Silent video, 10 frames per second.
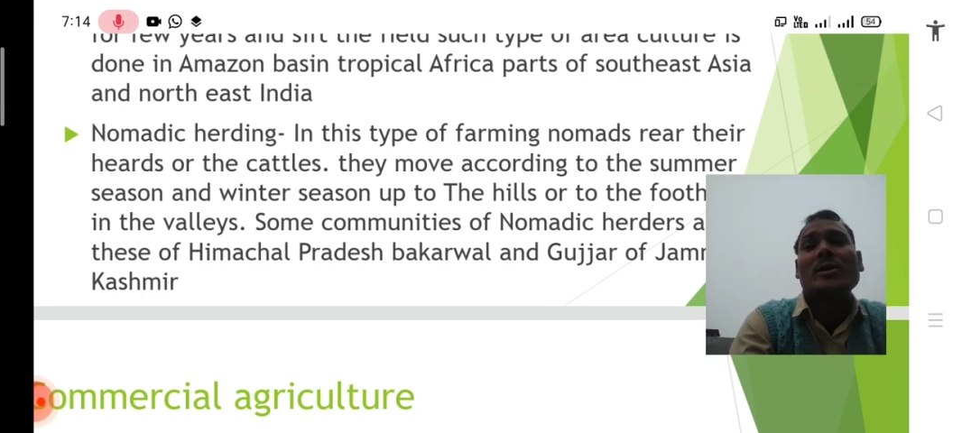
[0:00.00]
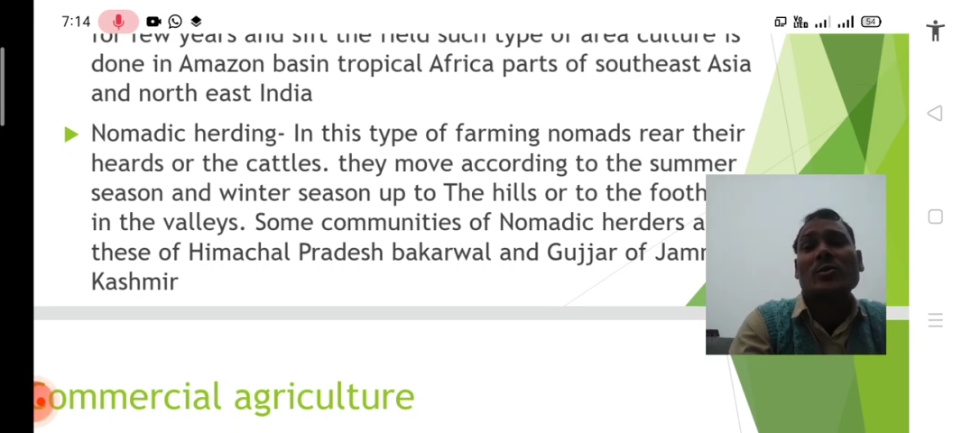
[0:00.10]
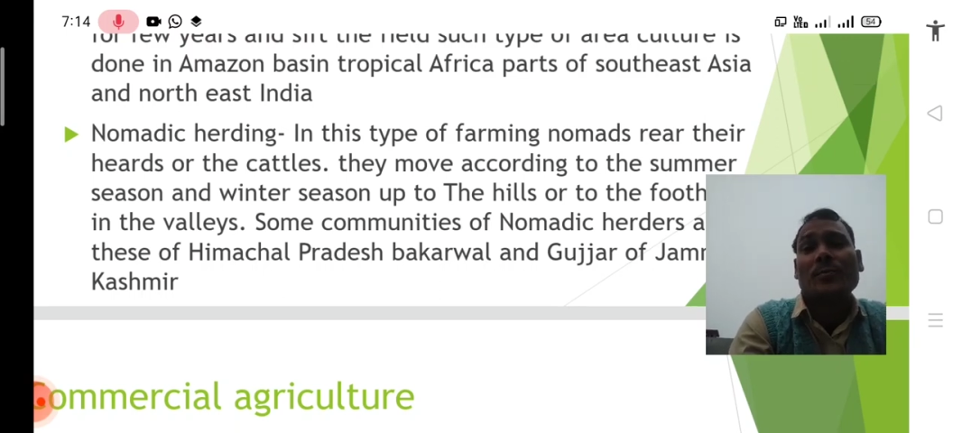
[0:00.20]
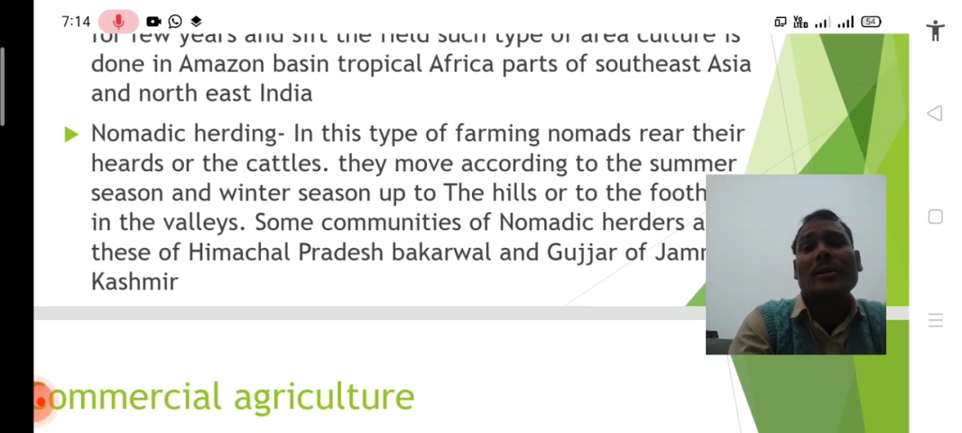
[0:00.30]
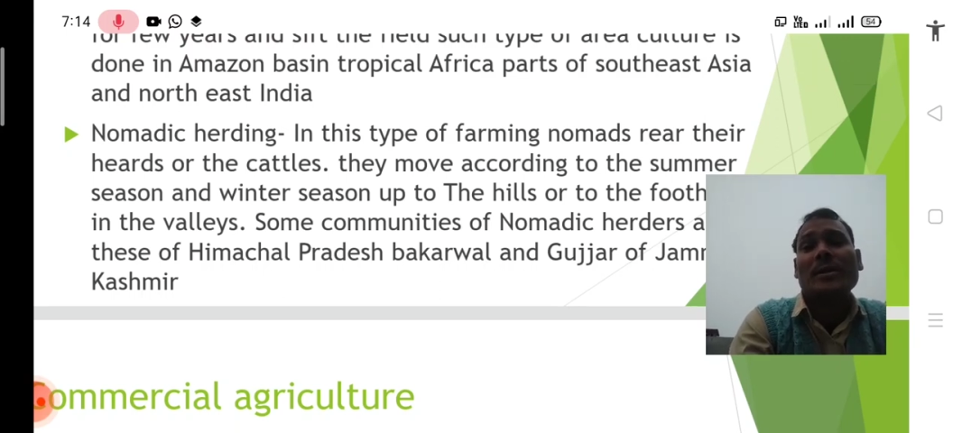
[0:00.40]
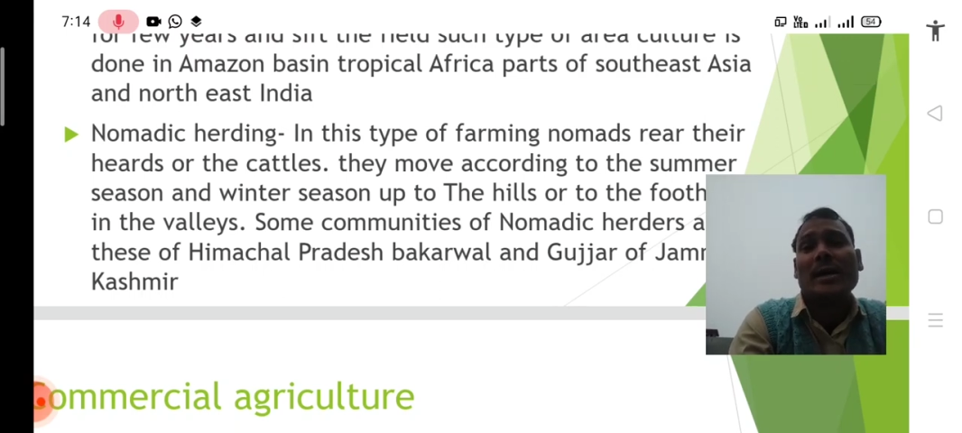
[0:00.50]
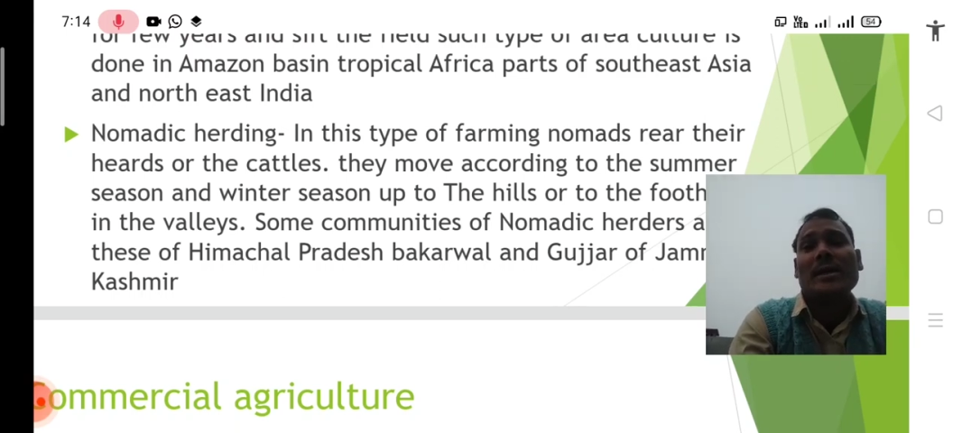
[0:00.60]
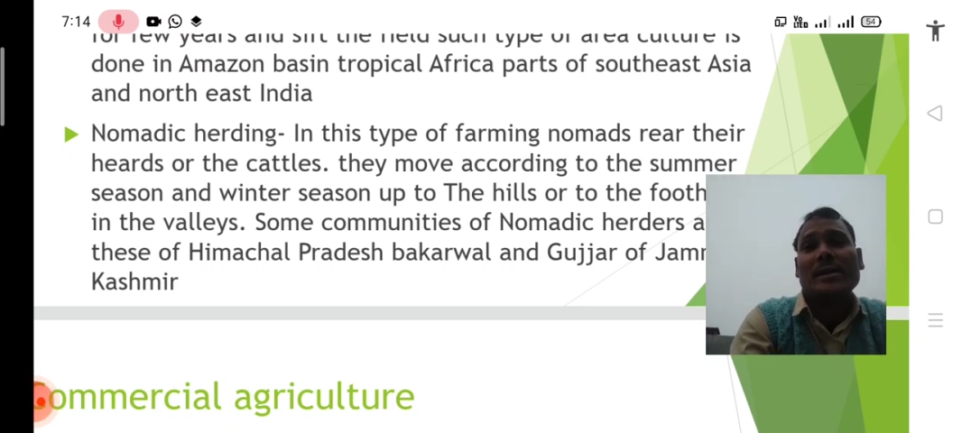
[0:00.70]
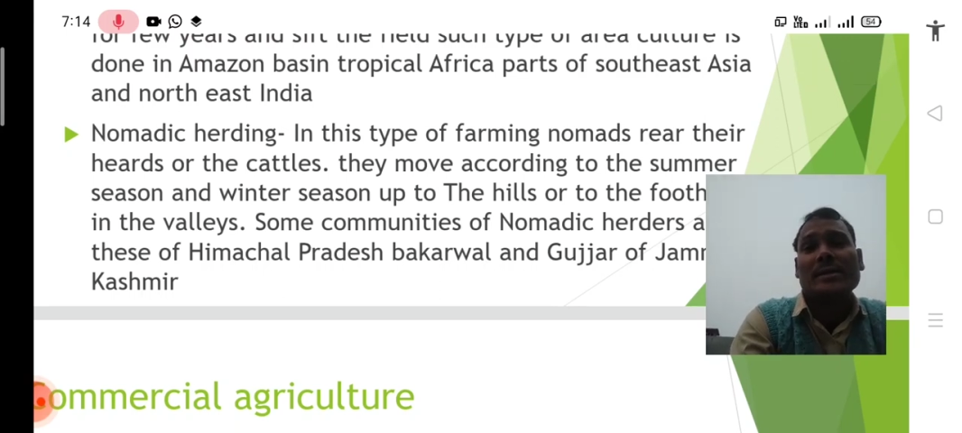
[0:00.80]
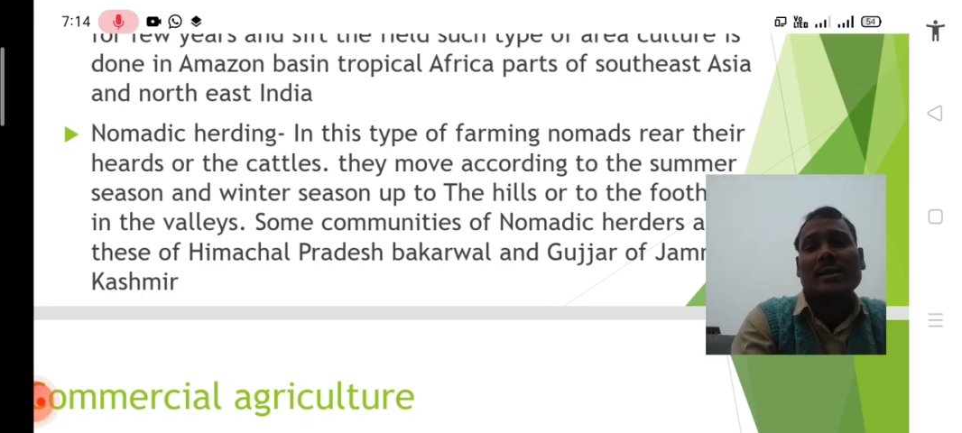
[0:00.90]
of India
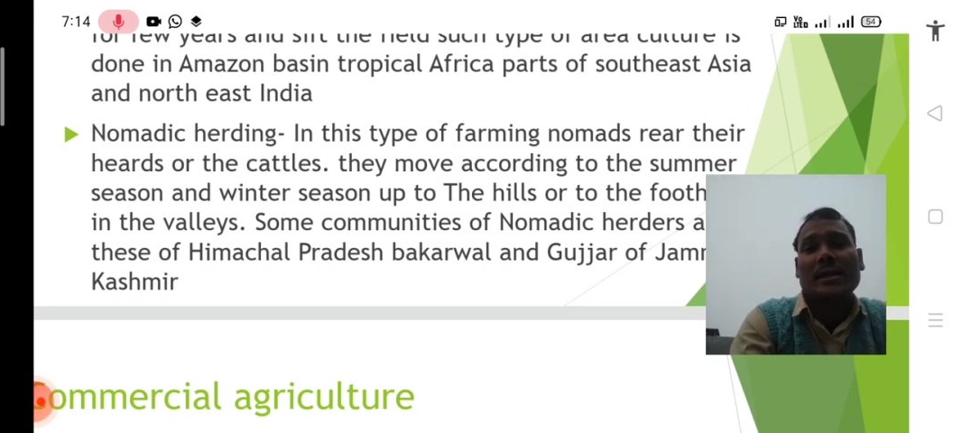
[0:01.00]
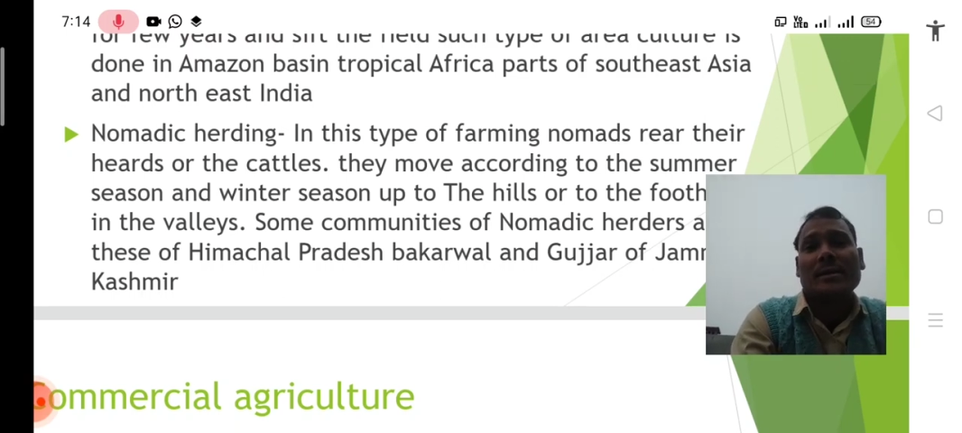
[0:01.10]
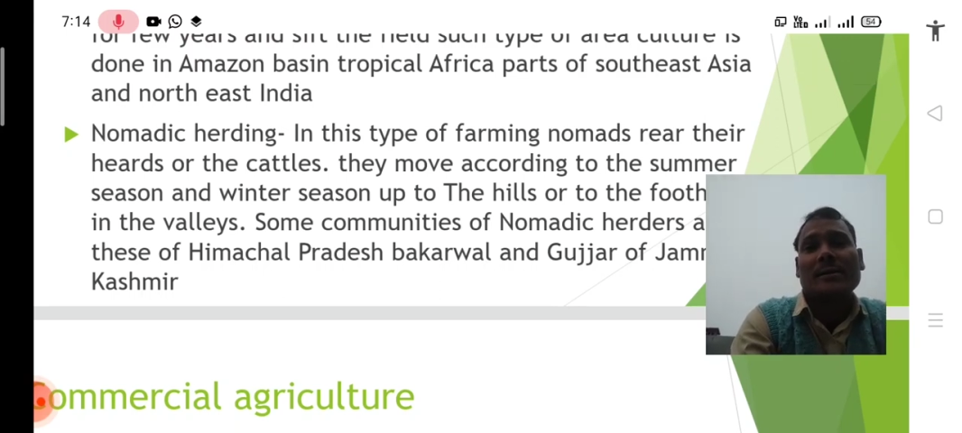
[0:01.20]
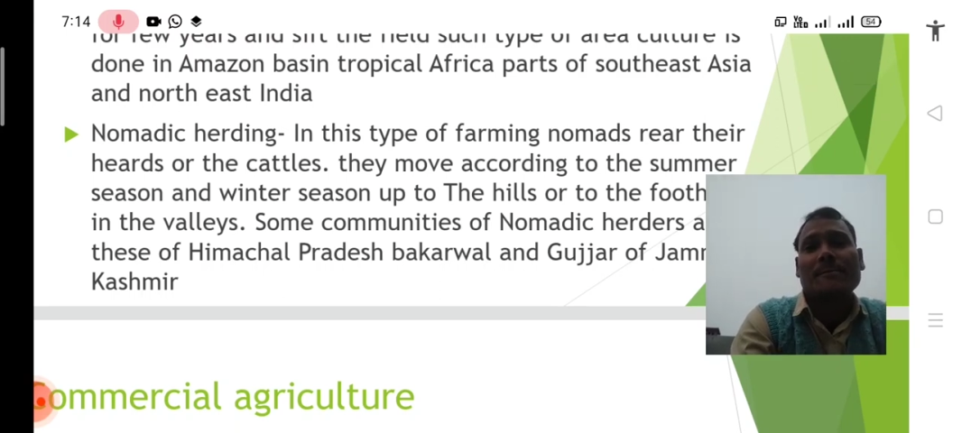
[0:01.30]
it is taken.